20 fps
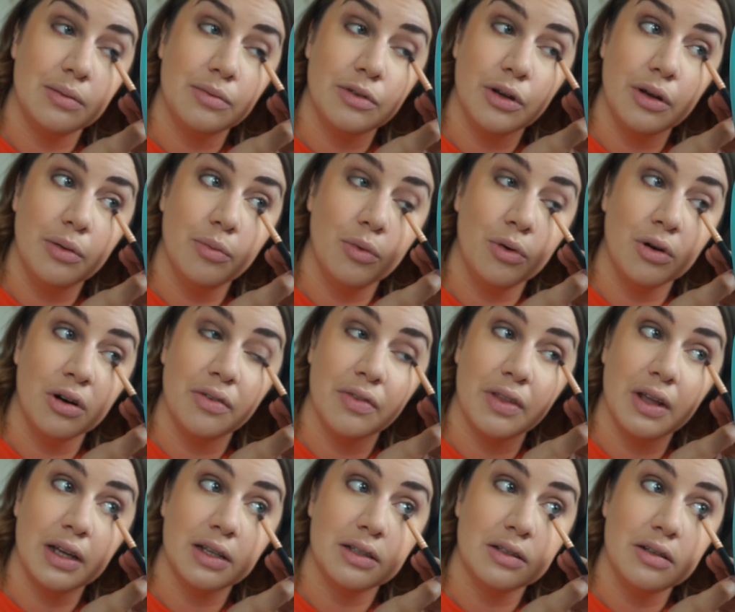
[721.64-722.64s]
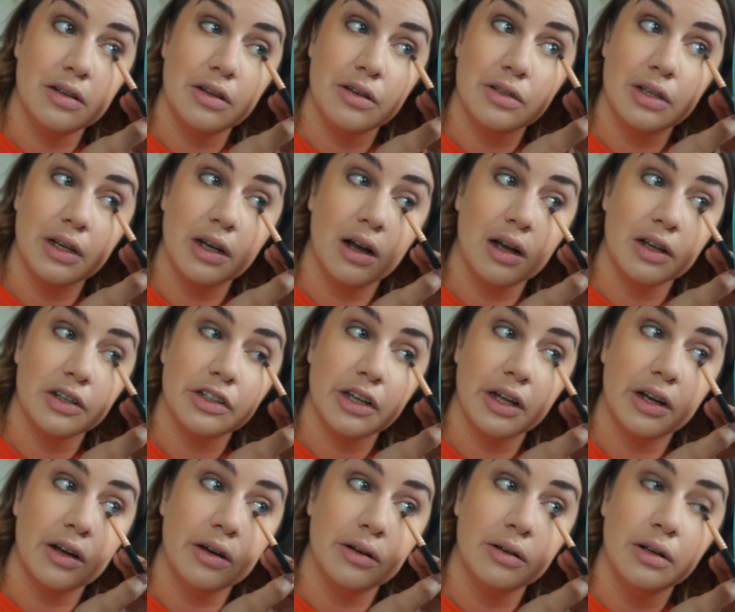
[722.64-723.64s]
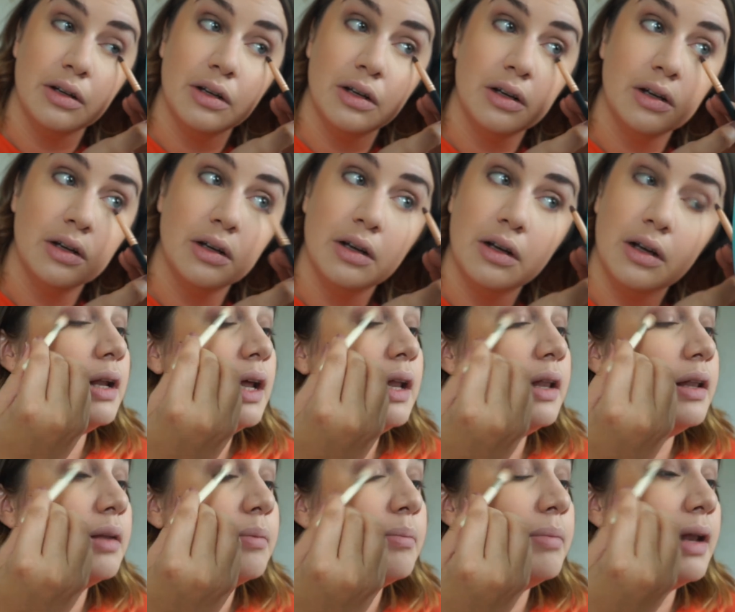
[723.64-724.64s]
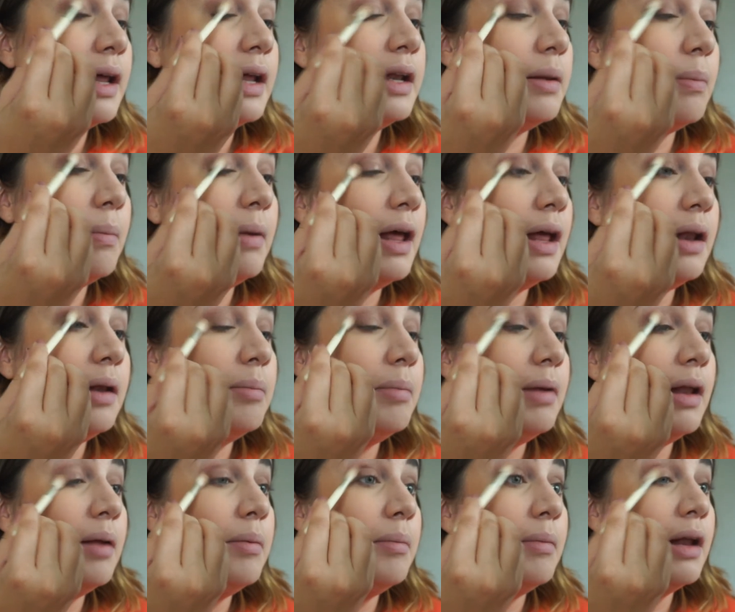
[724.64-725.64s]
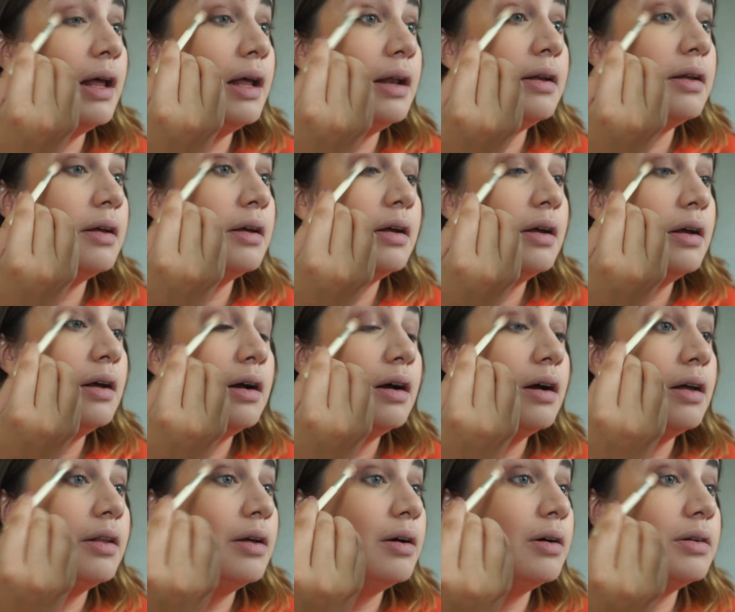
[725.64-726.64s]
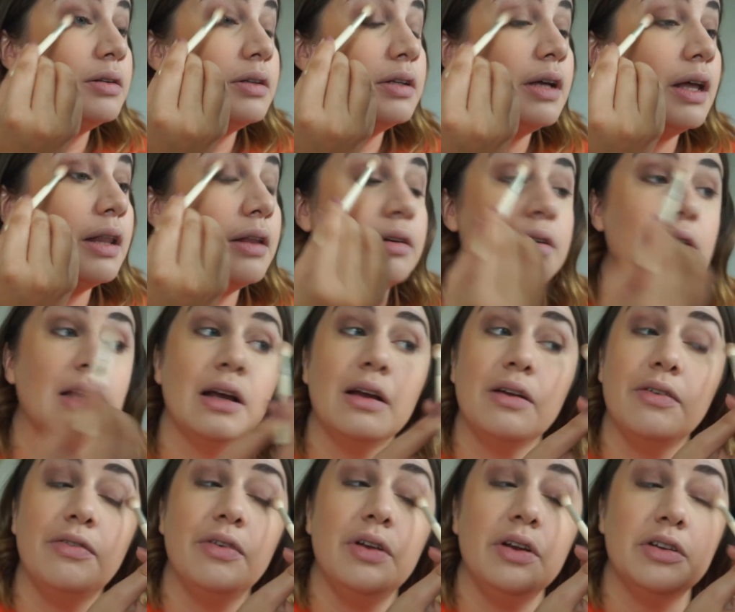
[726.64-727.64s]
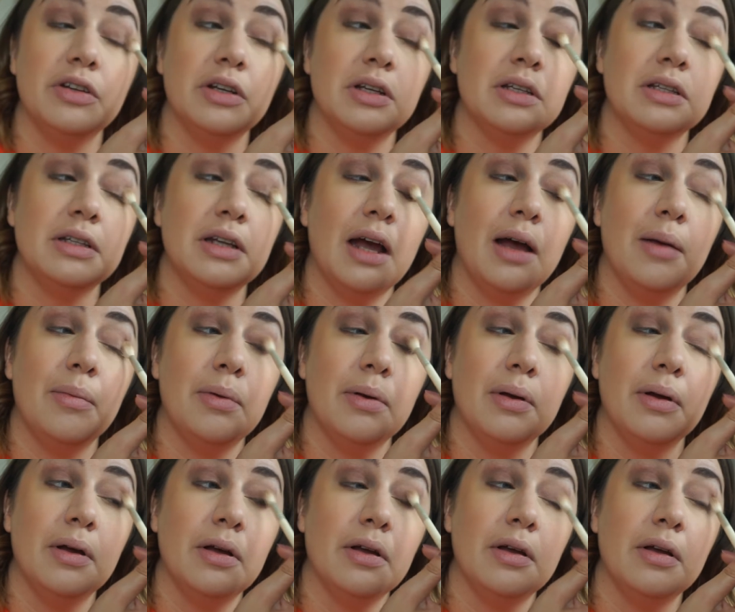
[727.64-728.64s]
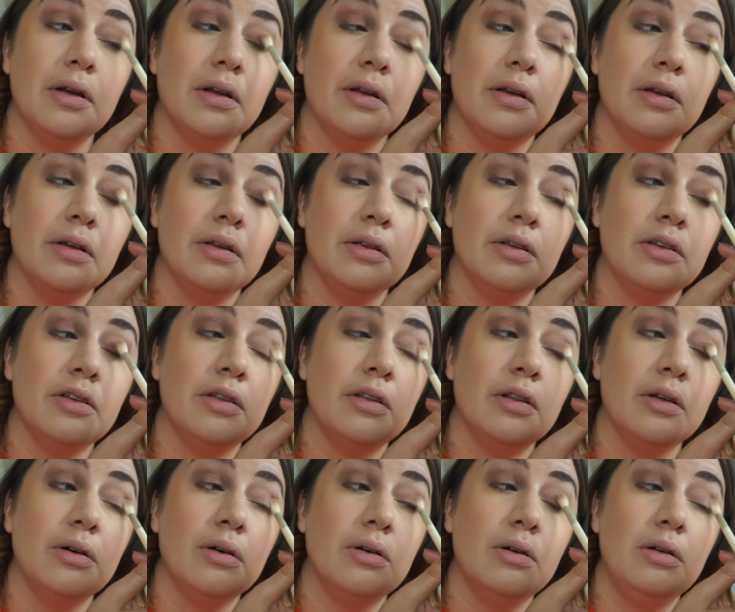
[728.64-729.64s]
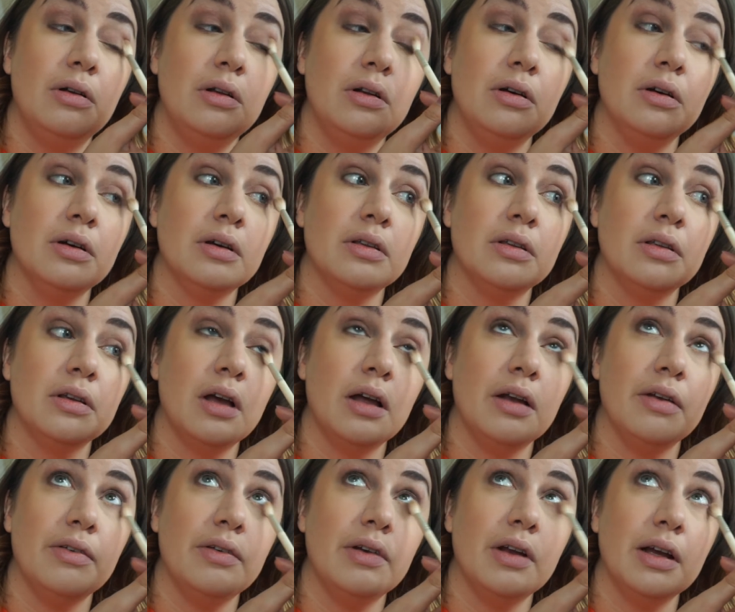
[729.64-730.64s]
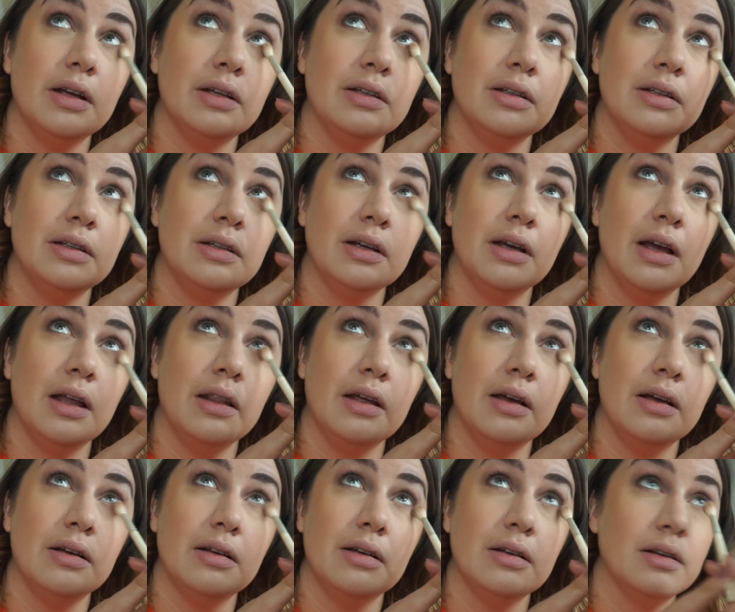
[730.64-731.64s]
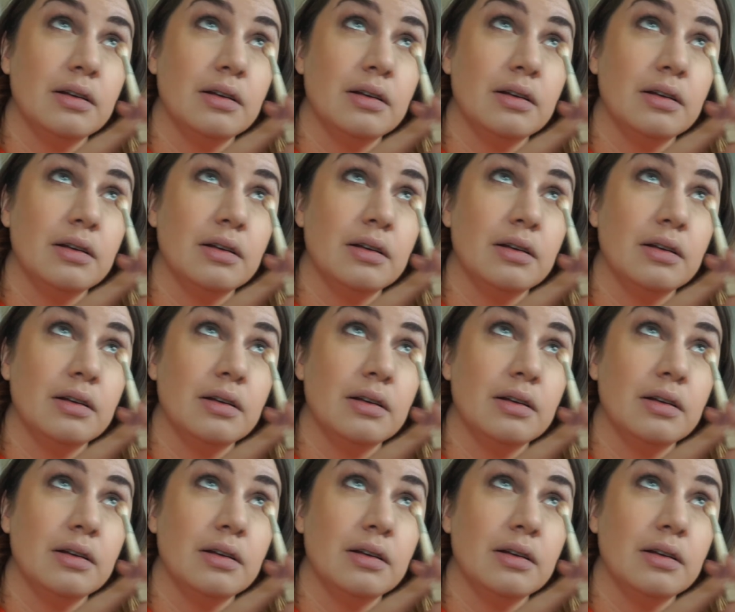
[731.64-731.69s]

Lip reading: I'm doing more of this and using eyeshadow. Blend, blend, blend, blend, blend. They're all together as like a finishing step. So that all looks kind of nice and together.